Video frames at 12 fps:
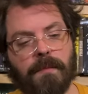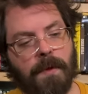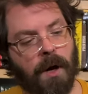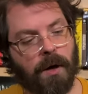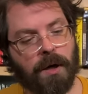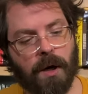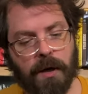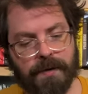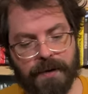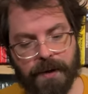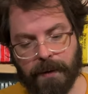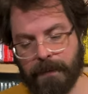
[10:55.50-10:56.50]
our
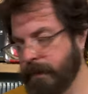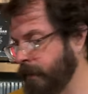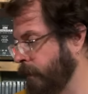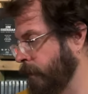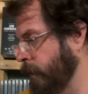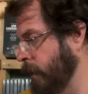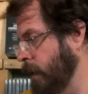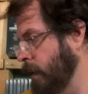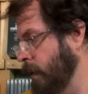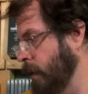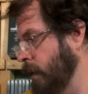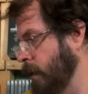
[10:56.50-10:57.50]
cards here,
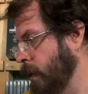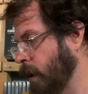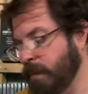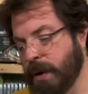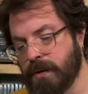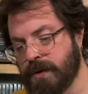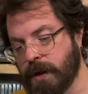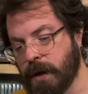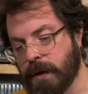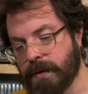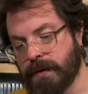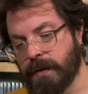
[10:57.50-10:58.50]
our
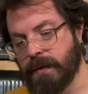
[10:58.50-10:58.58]
postcards.